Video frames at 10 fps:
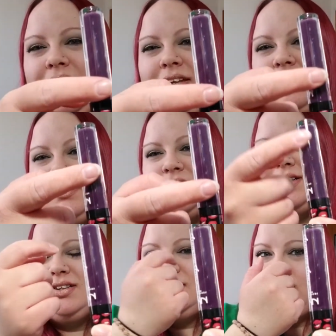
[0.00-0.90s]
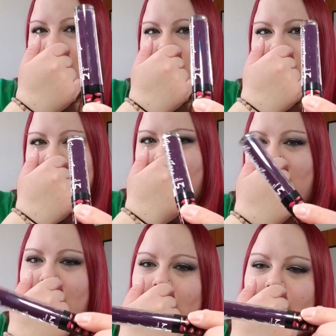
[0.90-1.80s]
the swirl inside.
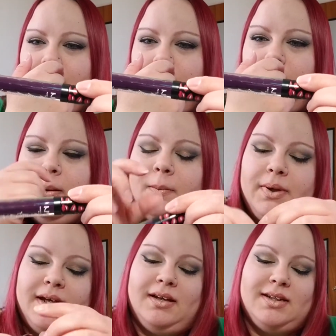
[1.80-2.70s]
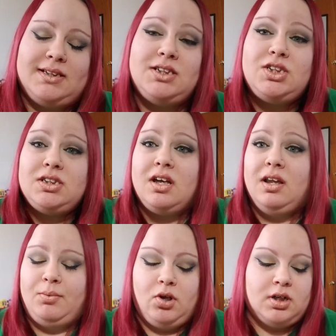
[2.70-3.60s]
But yeah, this is just a lip
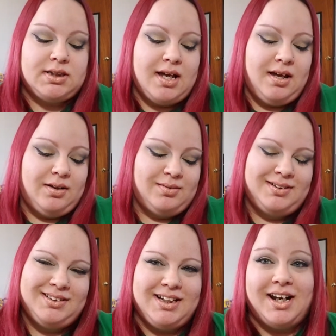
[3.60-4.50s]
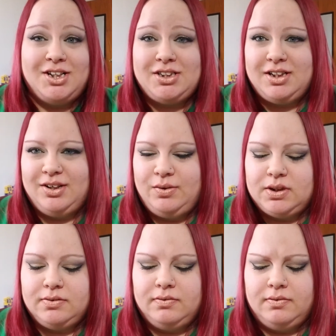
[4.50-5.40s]
gloss, and can I just tell you, it's
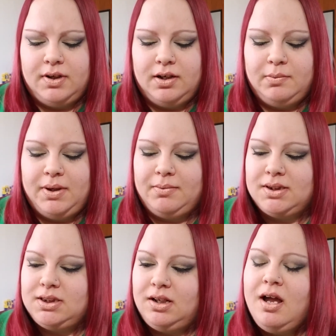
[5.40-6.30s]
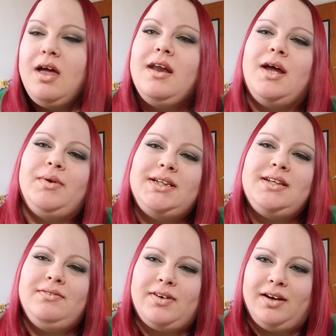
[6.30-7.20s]
very pigmented. Now when they say
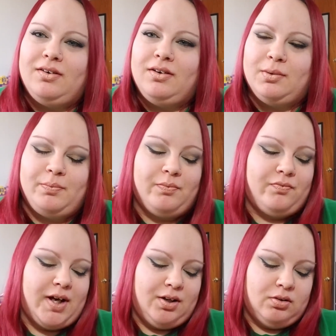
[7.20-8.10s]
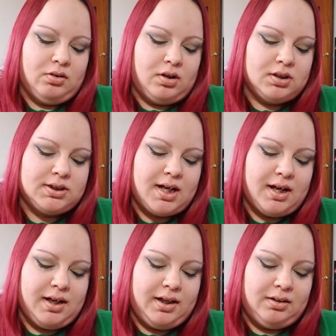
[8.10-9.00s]
vinyl gloss,
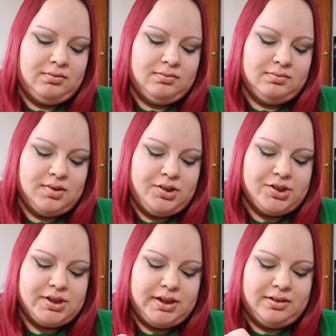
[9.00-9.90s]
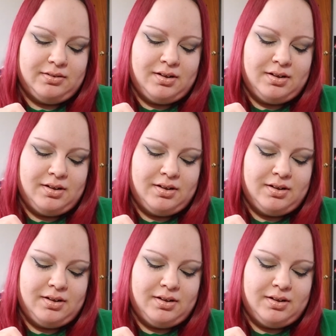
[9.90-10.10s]
I understand